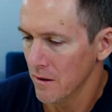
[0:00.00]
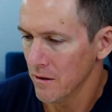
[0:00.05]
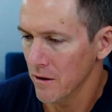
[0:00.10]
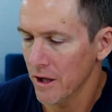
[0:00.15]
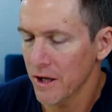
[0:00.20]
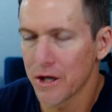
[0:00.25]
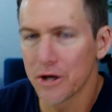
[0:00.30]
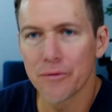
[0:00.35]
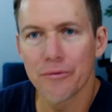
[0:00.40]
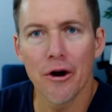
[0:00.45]

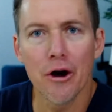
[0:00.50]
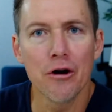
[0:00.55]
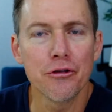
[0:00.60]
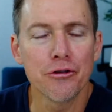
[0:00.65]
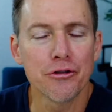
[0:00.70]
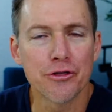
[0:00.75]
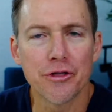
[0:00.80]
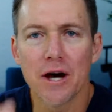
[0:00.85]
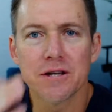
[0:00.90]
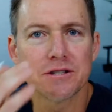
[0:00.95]

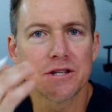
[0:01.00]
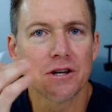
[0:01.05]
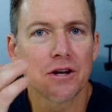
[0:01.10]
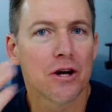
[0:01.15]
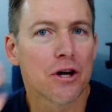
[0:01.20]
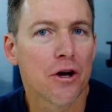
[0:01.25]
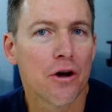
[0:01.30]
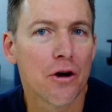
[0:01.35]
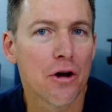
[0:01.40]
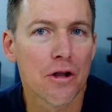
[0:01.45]
growth doesn't
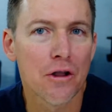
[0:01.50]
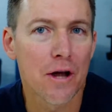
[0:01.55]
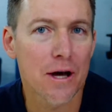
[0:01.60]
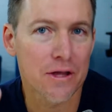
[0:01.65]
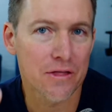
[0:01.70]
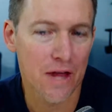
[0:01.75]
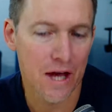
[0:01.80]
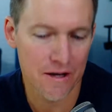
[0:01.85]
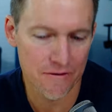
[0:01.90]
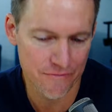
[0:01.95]
occur
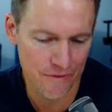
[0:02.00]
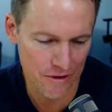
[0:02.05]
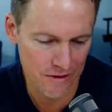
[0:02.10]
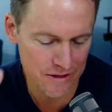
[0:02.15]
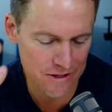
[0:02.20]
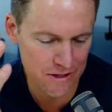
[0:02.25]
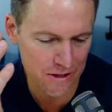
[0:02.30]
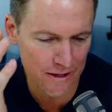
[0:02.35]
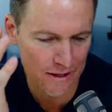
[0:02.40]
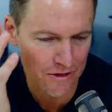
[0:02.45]
like that,
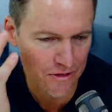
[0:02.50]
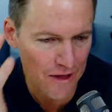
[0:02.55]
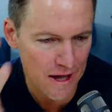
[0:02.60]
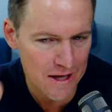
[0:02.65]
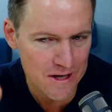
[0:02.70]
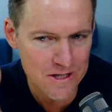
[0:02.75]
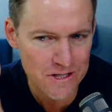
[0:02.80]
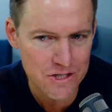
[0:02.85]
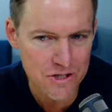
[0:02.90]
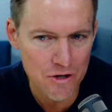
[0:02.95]
folks. Like, that
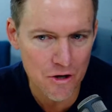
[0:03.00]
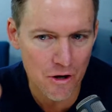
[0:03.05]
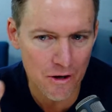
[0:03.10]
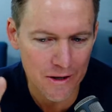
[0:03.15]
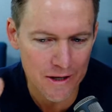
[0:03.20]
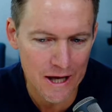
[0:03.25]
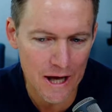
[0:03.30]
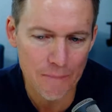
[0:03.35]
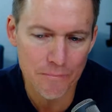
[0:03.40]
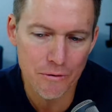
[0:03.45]
is not
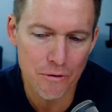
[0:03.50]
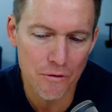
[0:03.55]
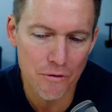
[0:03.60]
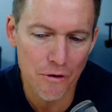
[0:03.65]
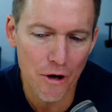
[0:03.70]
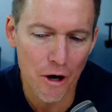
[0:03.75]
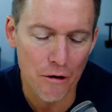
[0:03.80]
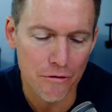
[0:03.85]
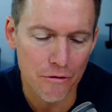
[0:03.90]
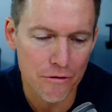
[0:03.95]
capital
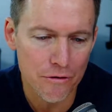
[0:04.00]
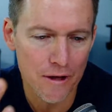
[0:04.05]
growth.